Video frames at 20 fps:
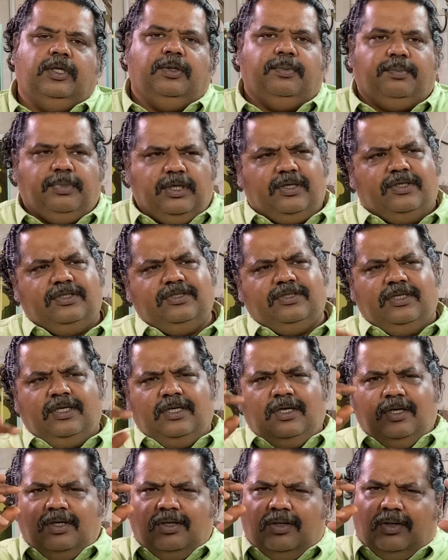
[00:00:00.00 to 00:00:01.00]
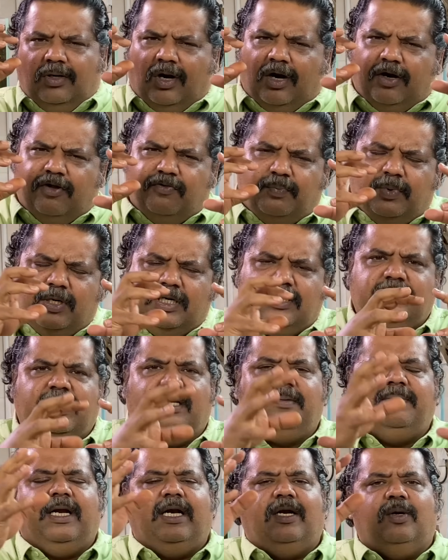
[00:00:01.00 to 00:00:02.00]
because a lot of birds
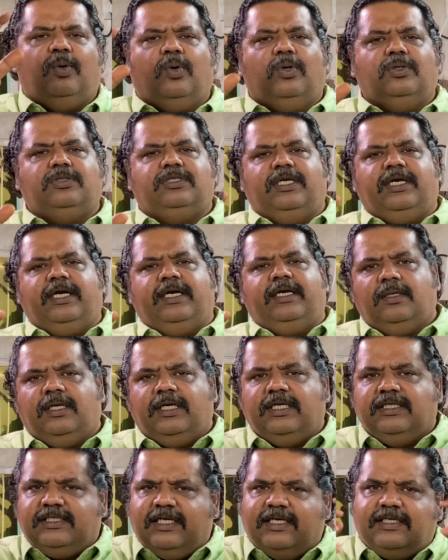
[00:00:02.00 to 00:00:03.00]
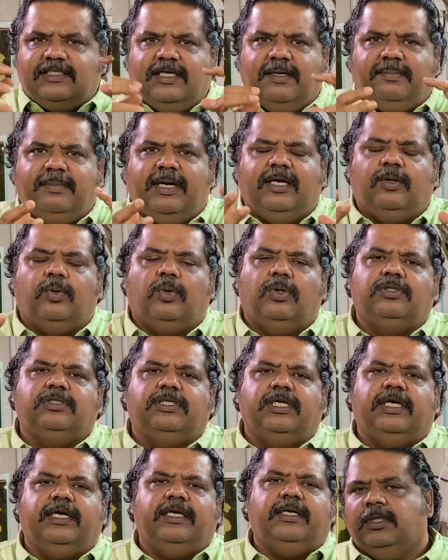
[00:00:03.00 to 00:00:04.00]
had made holes in it, insects had made holes
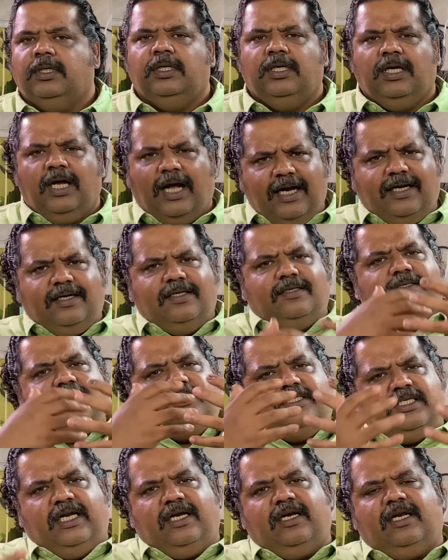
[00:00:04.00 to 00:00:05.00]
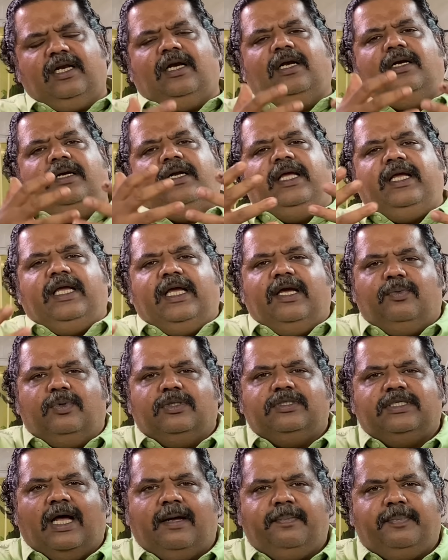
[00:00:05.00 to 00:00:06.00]
in it, and general decay
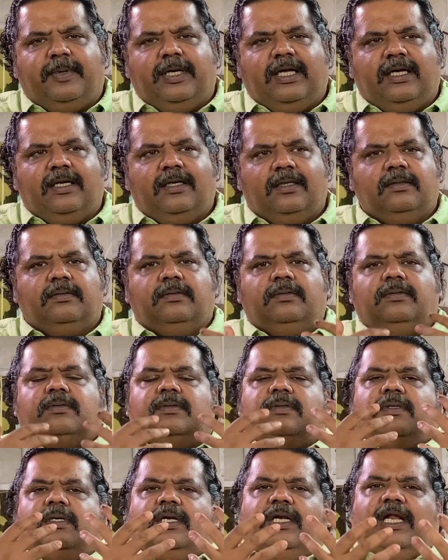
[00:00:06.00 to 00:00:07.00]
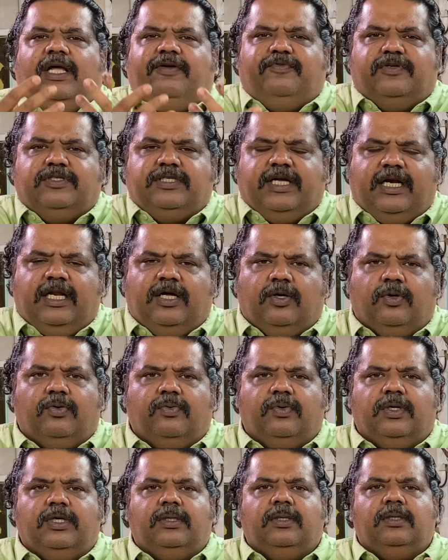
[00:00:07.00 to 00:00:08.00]
was happening. Life was getting over.